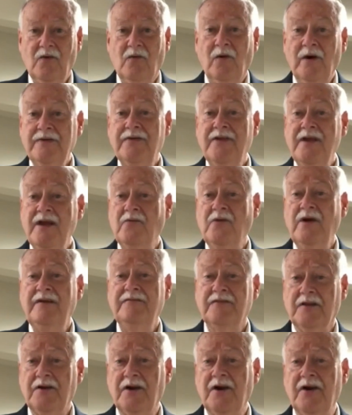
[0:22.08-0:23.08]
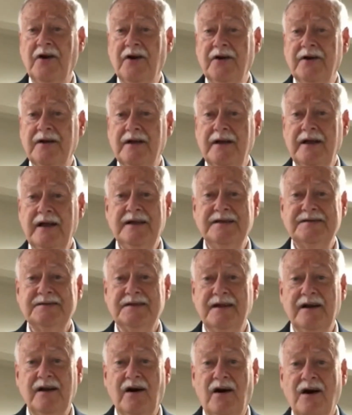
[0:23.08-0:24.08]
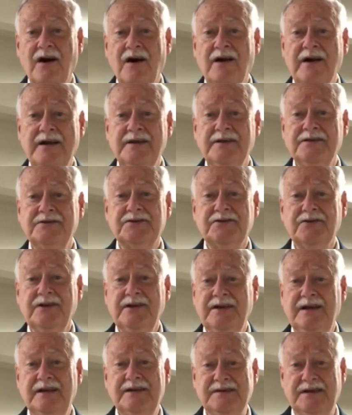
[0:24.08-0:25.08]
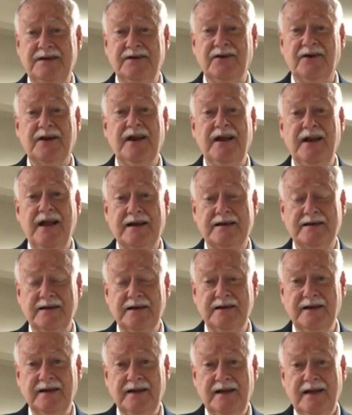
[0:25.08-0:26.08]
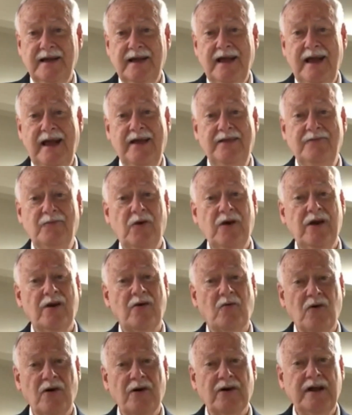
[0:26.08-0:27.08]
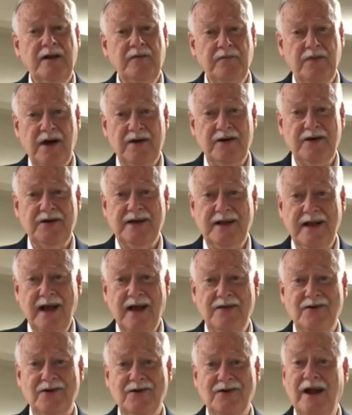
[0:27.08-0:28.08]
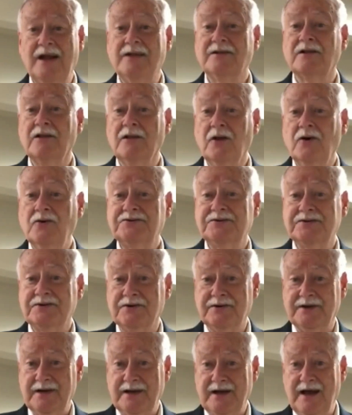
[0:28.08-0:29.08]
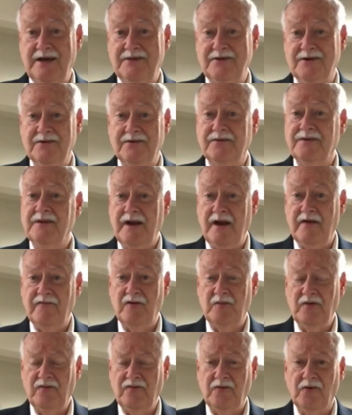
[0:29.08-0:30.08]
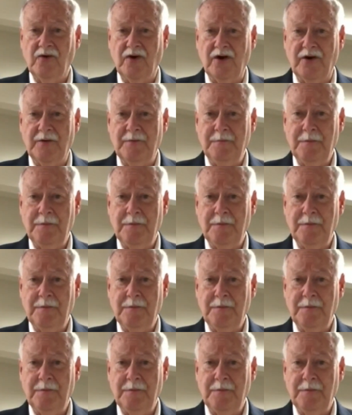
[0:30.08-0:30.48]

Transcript: One thing we've learned is that our industry is interconnected and we are working better together and closer together than ever before.